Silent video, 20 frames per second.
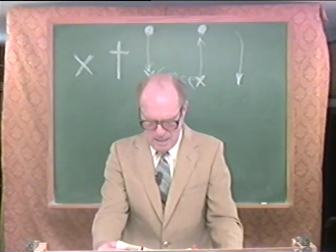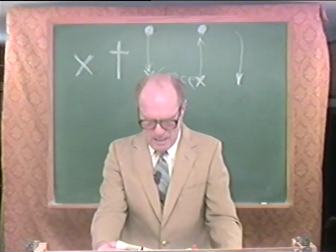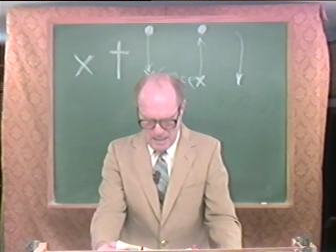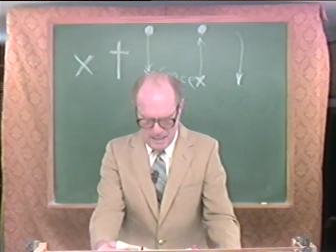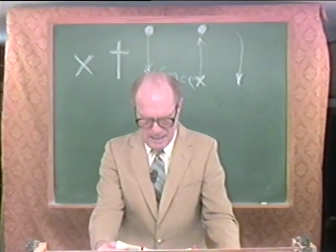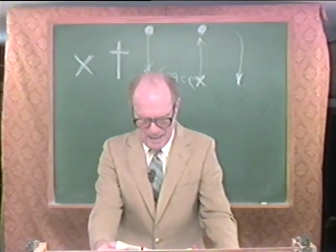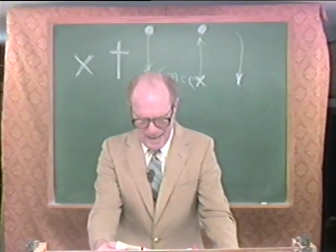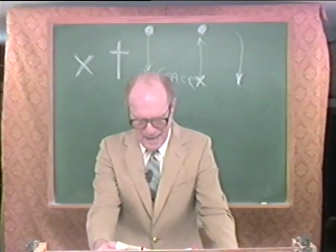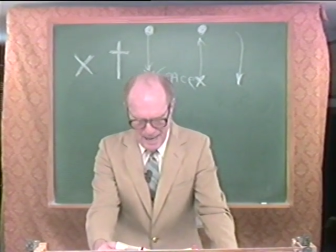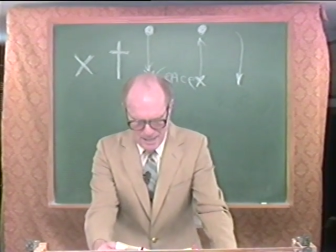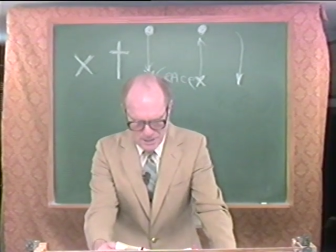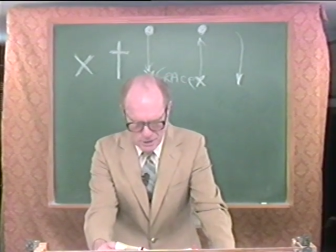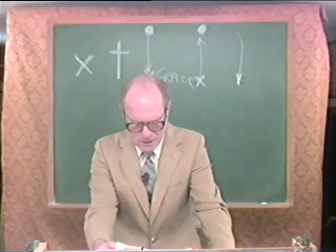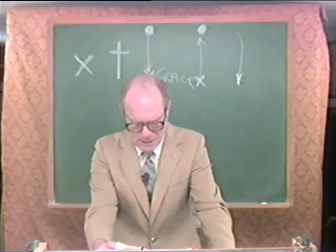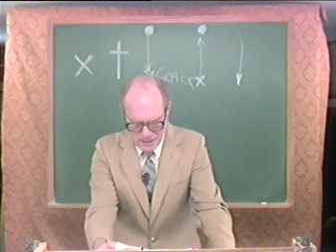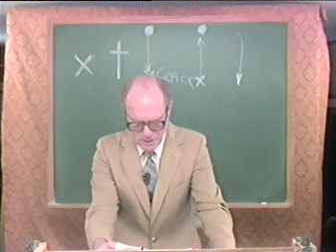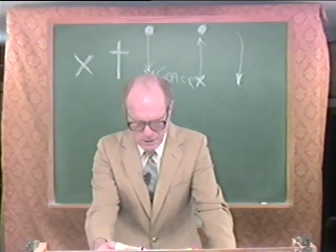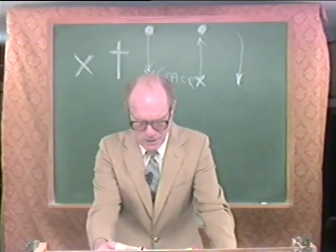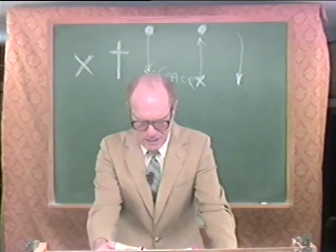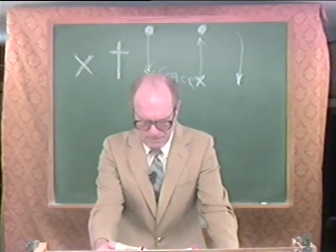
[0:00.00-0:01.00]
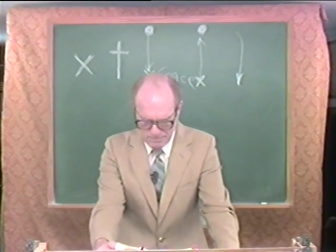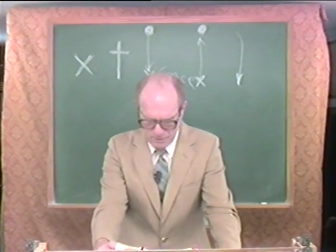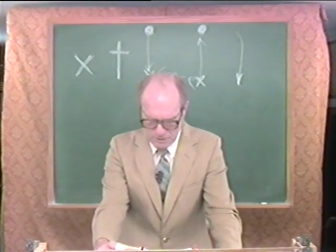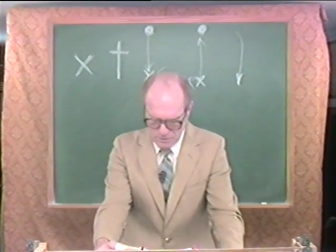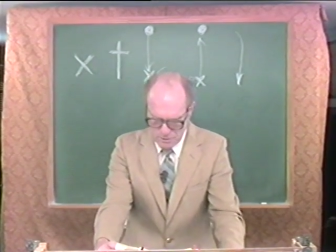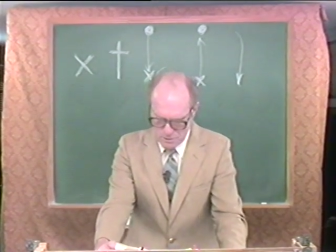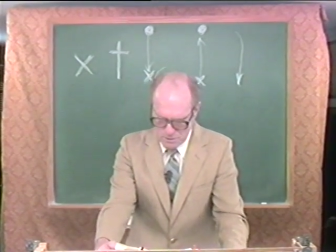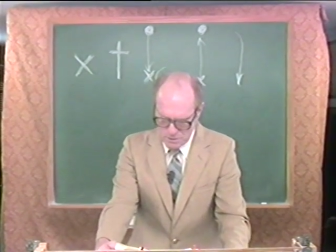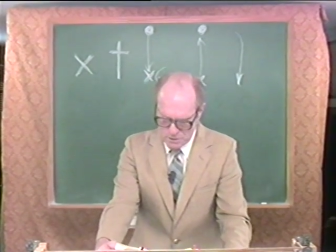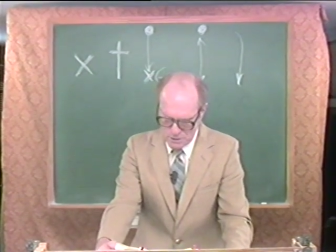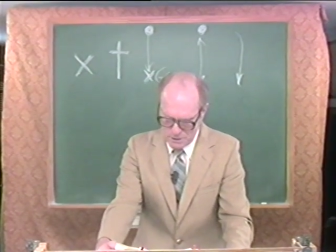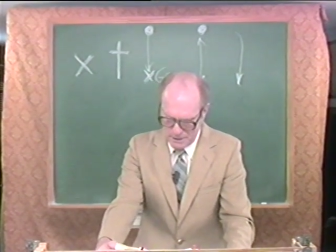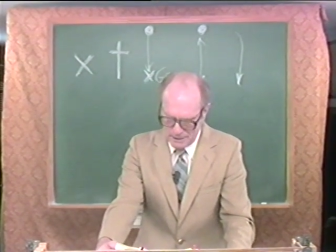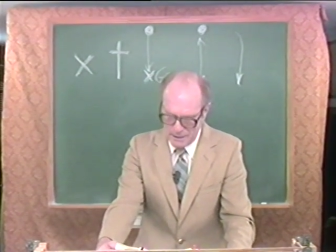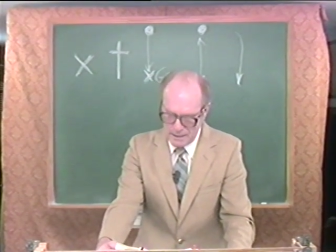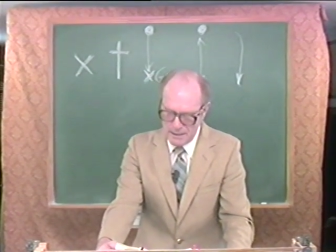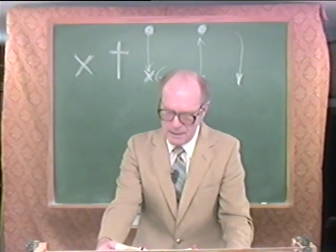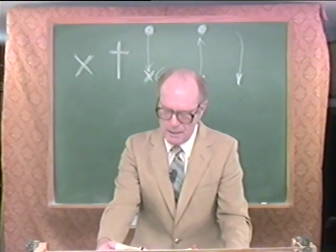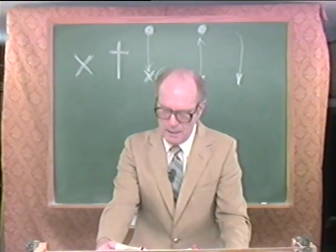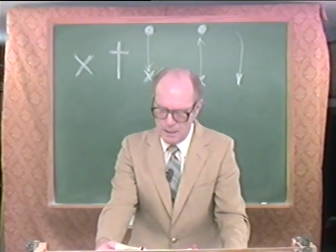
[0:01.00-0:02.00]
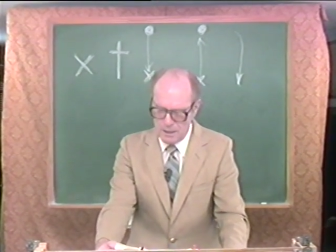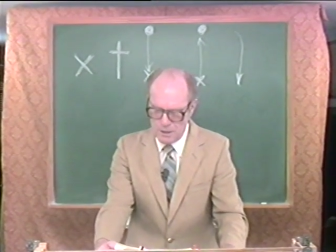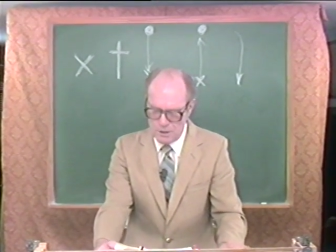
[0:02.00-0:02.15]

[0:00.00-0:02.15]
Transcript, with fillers: In Isaiah chapter 13,